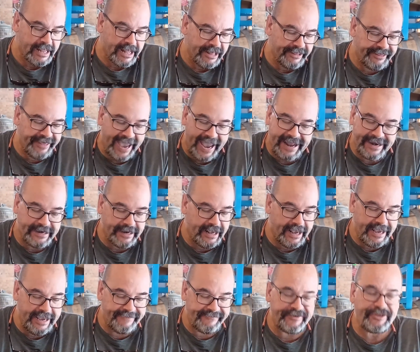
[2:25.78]

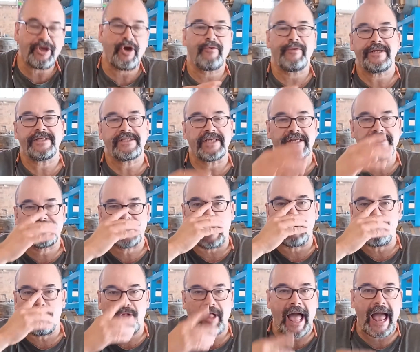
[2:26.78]
That, even though it's a
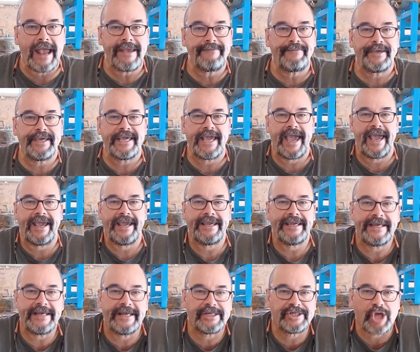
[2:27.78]
double
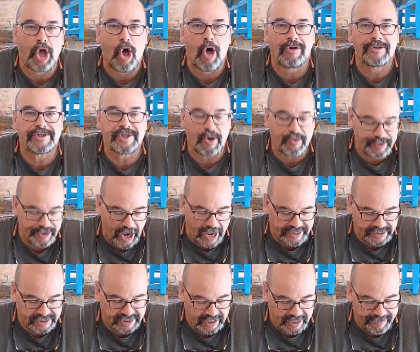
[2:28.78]
IPA, it's also
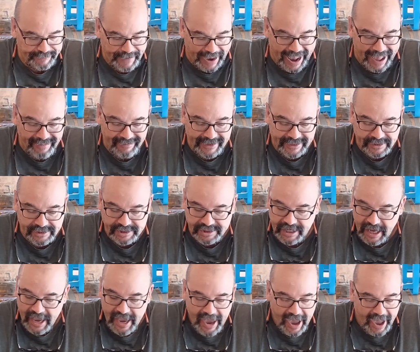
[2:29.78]
nicely balanced.
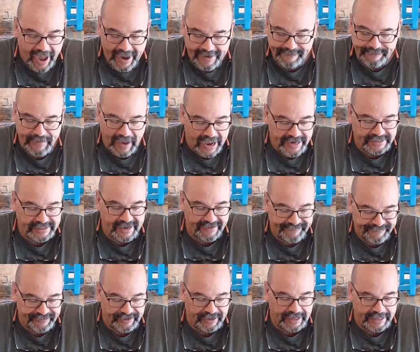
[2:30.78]
I
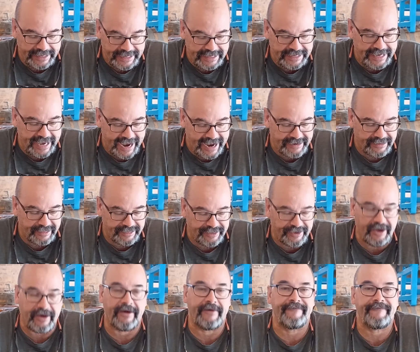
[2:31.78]
definitely get
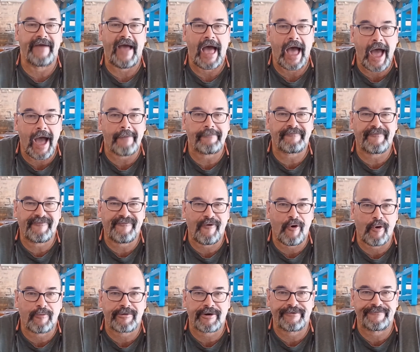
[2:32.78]
the
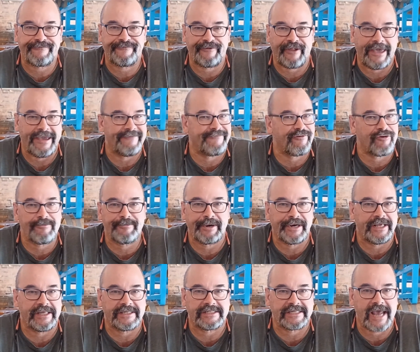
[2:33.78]
hop-forward flavor, but
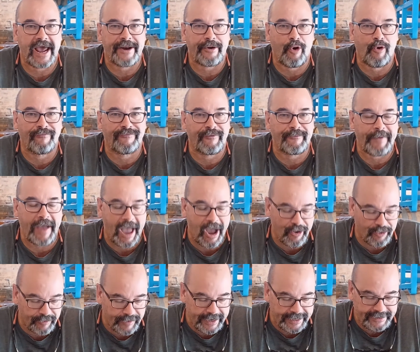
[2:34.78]
it's not
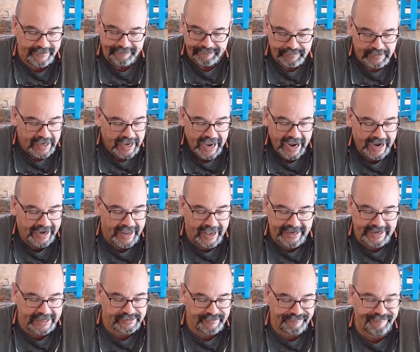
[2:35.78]
overpowering, and I
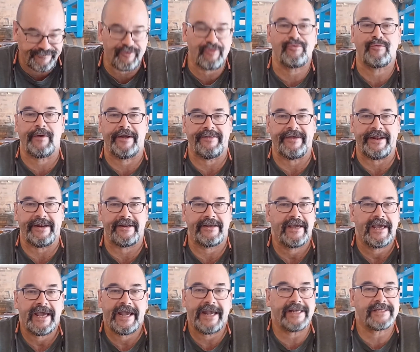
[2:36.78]
get the fruit with it.
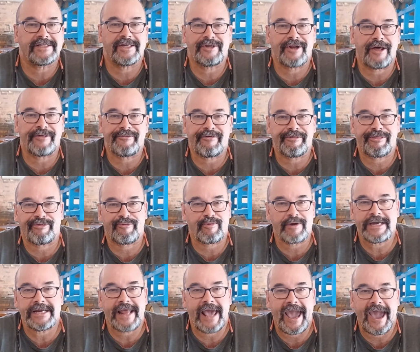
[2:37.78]
It's another
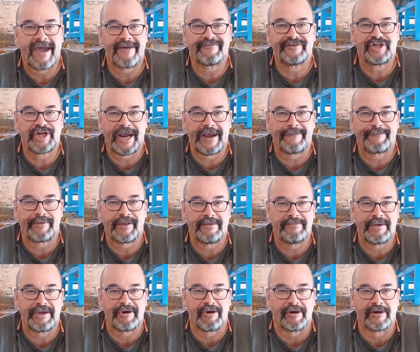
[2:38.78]
3.5 Champley
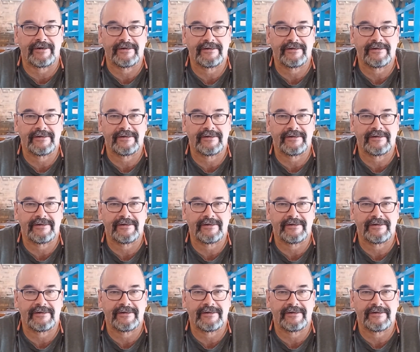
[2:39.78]
beer.